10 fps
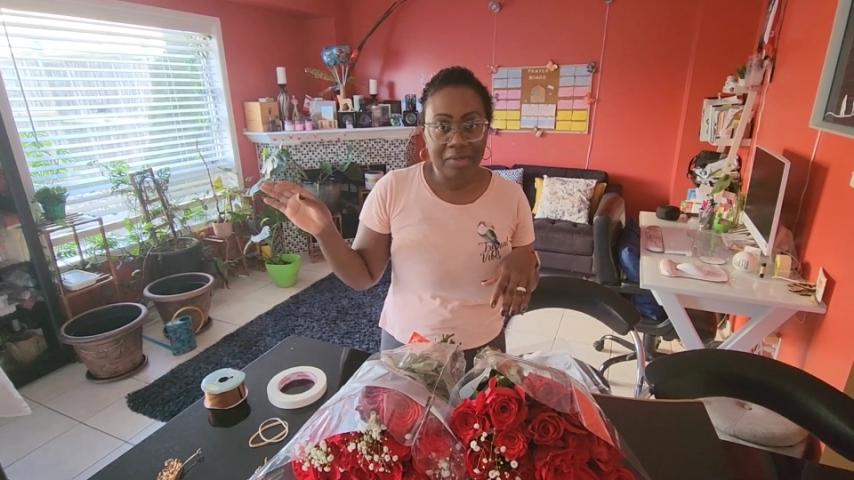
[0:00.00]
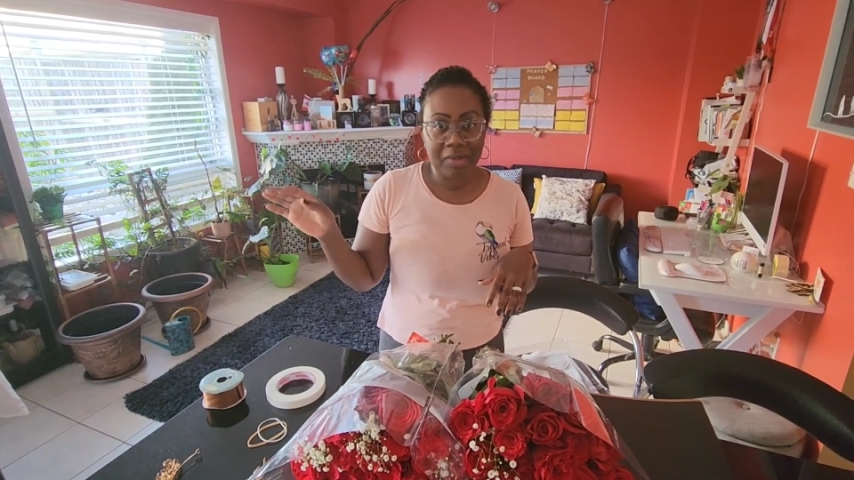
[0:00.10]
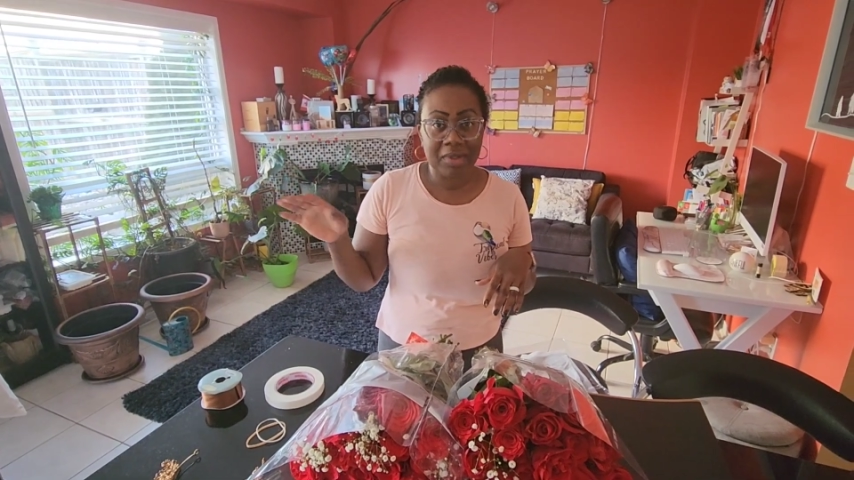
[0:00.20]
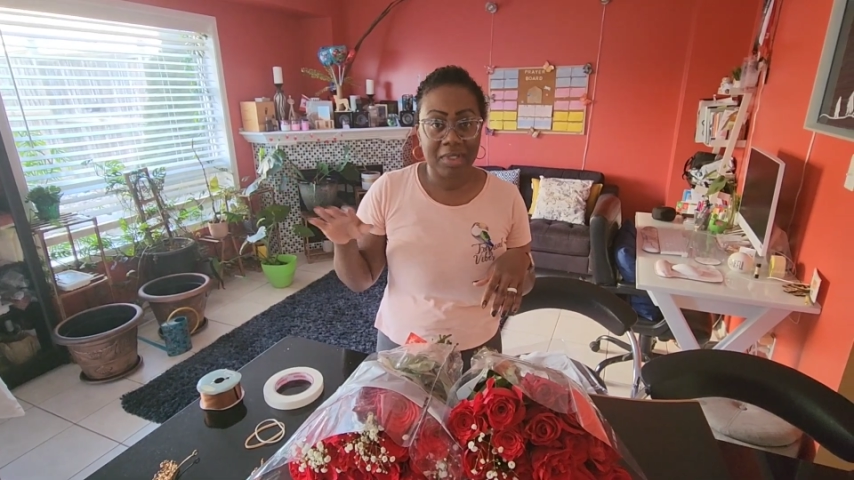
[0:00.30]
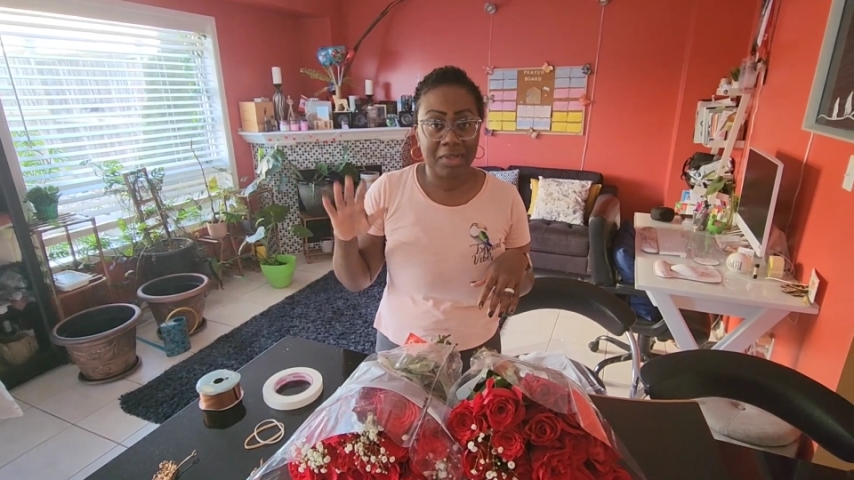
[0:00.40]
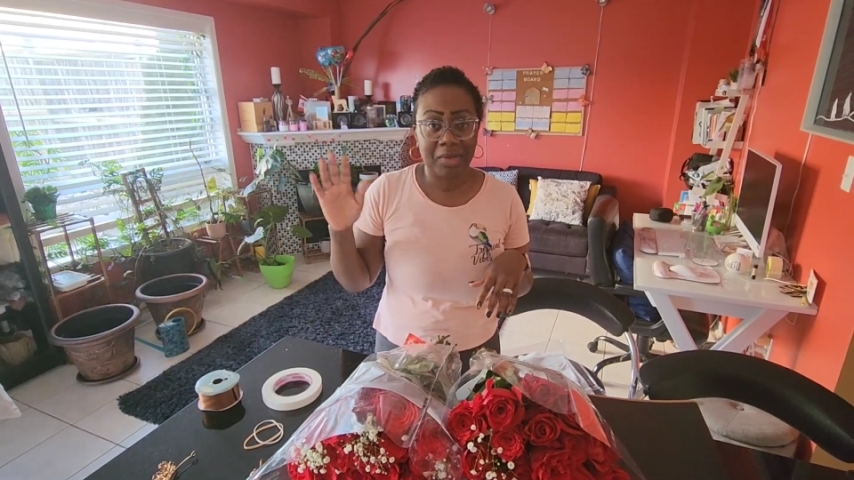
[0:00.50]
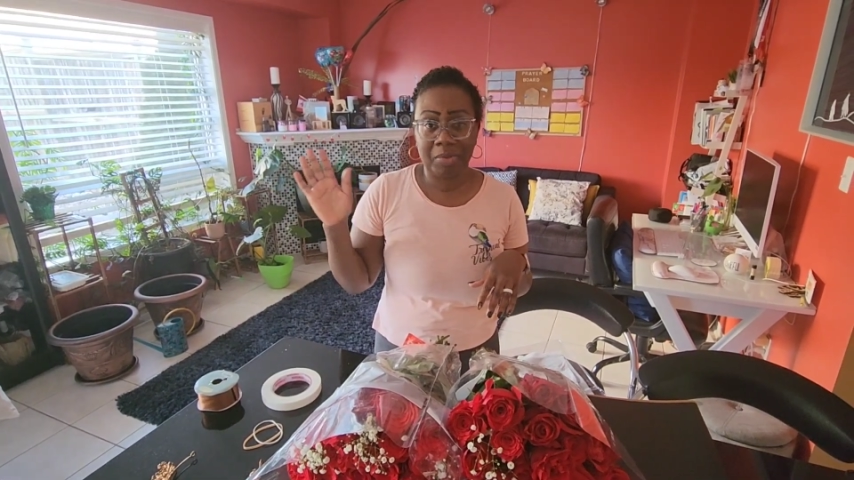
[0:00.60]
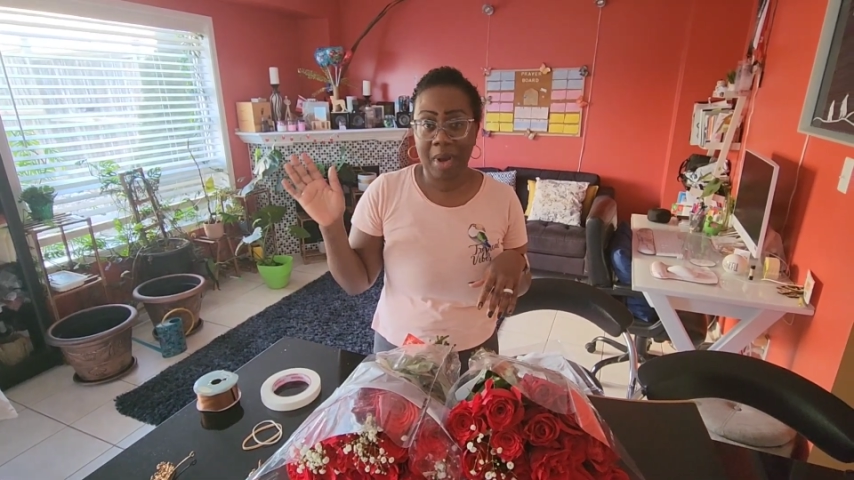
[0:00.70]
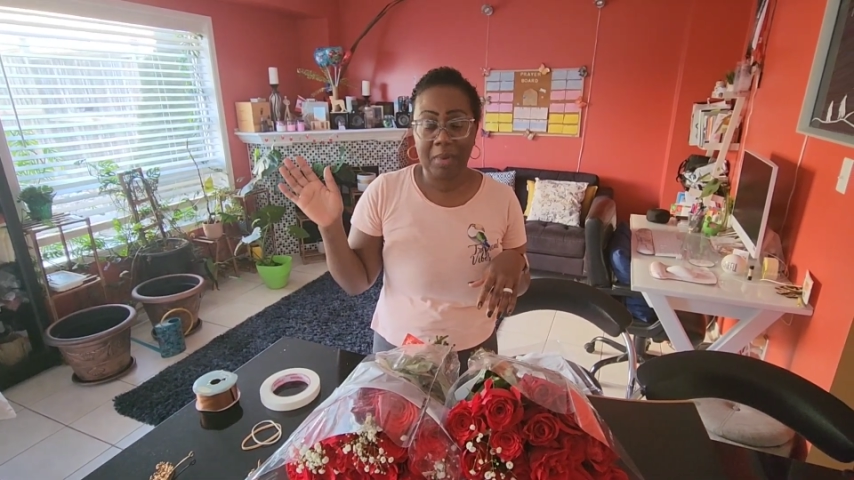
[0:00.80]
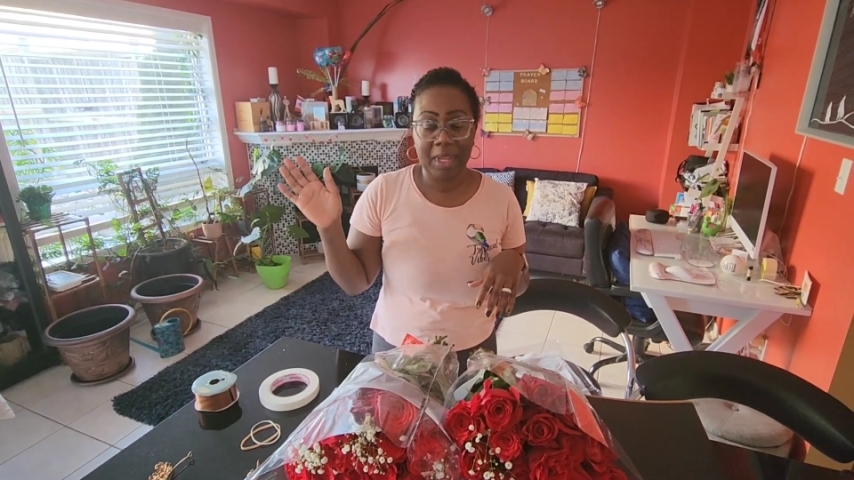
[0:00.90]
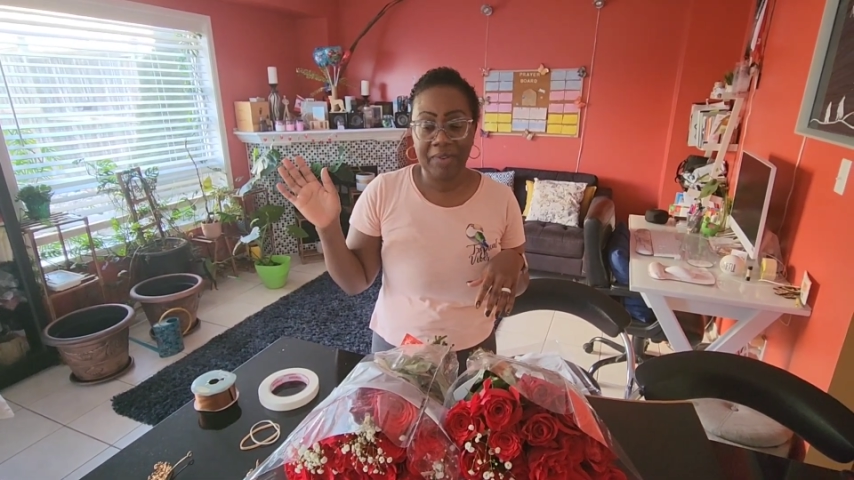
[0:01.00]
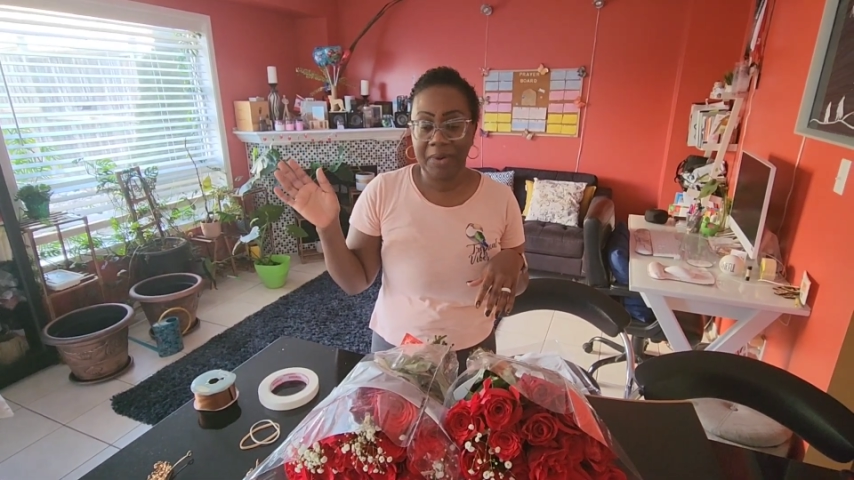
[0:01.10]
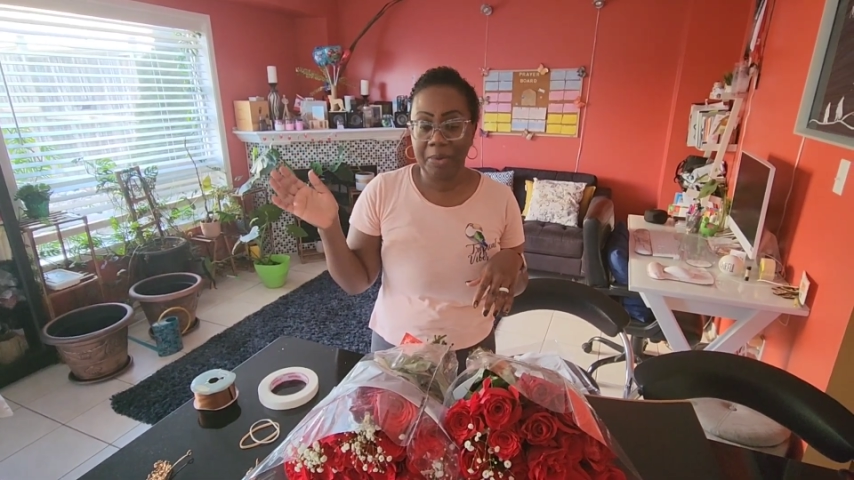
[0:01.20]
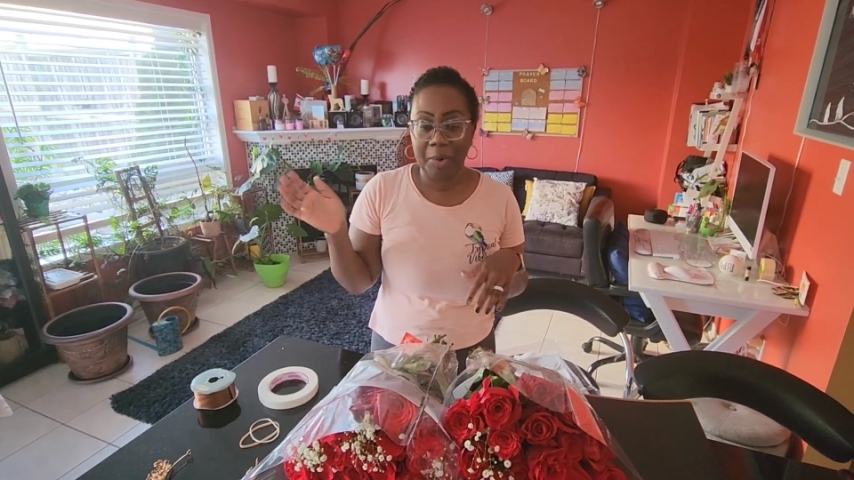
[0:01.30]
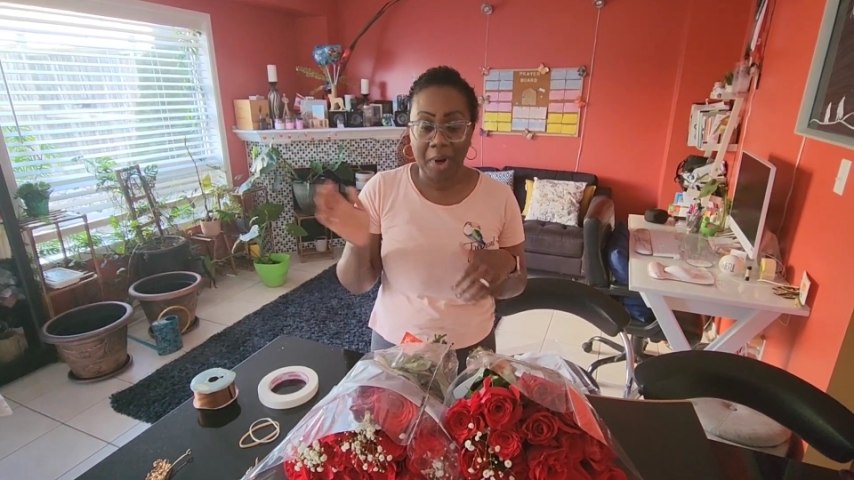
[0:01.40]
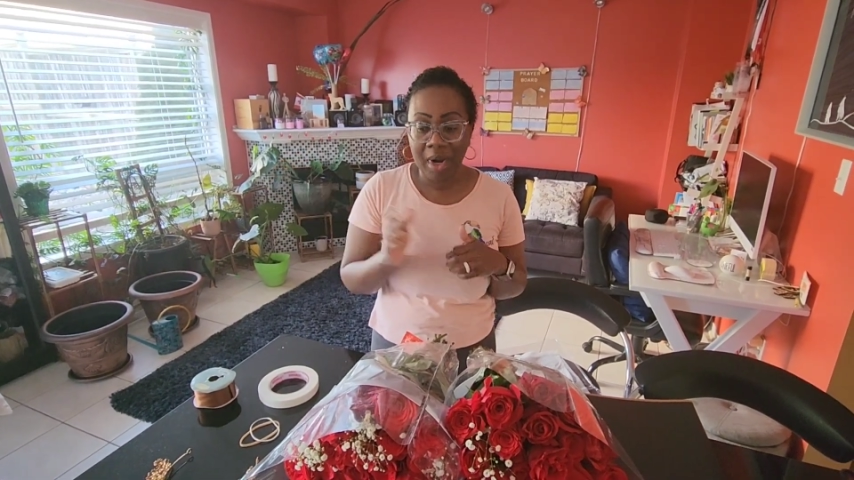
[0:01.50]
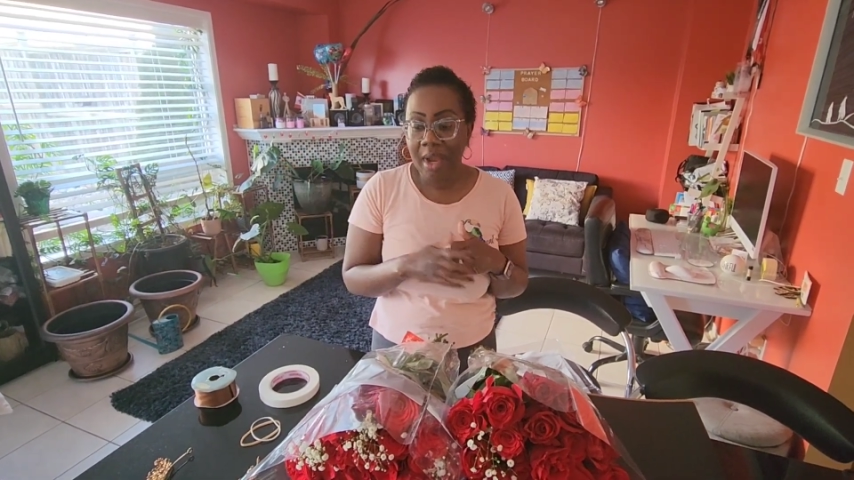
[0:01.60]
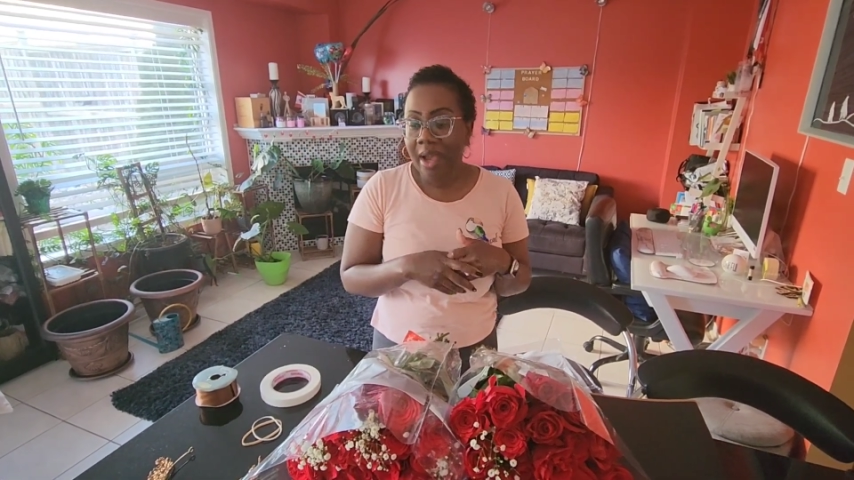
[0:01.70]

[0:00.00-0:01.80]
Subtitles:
roses or probably even more.